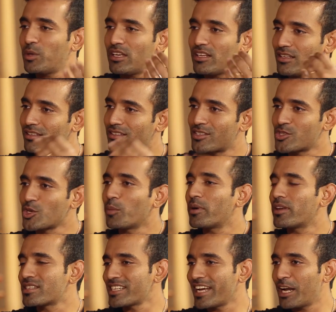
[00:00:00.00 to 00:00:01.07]
then we
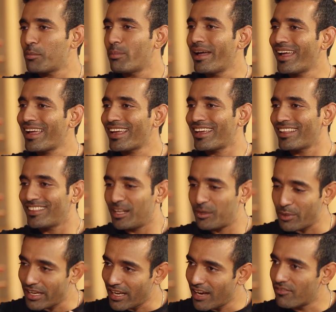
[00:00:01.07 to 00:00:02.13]
stop at a sandbank and
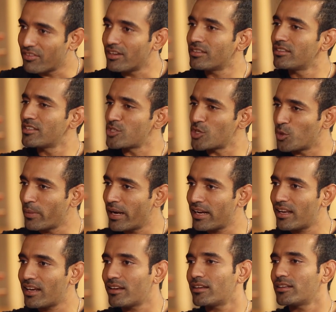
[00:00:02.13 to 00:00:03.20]
then we have dinner it's a
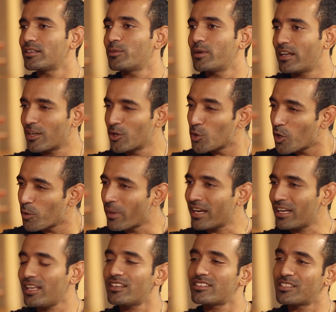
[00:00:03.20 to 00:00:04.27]
romantic dinner where i go down
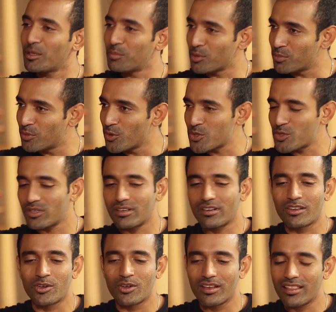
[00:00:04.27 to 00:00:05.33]
my knees and i propose to
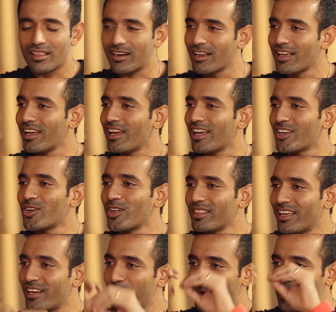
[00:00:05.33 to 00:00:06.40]
her and all of that and
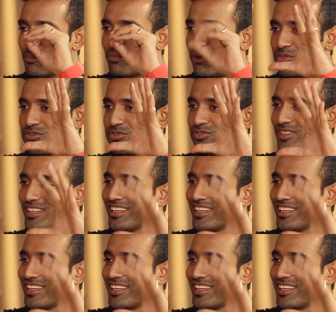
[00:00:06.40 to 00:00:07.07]
all that went poof